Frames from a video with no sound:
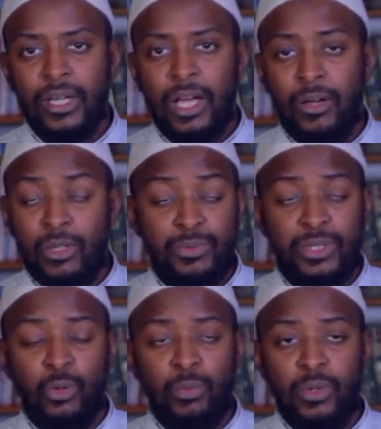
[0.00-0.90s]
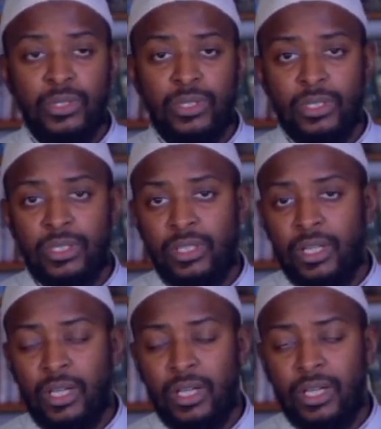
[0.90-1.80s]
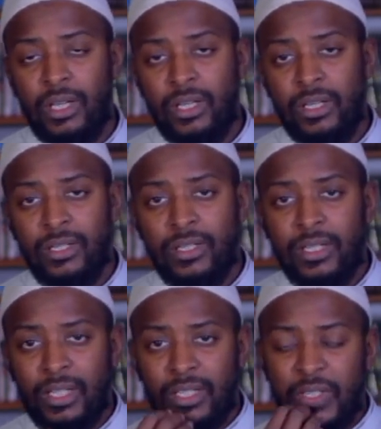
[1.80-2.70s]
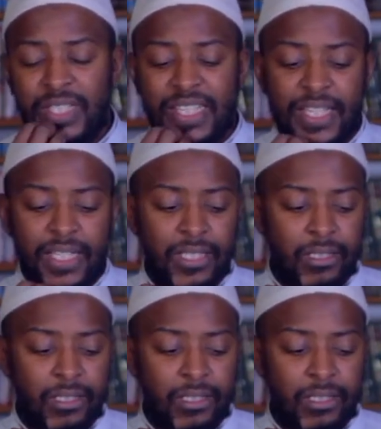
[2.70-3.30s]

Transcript: which is almost, you could say,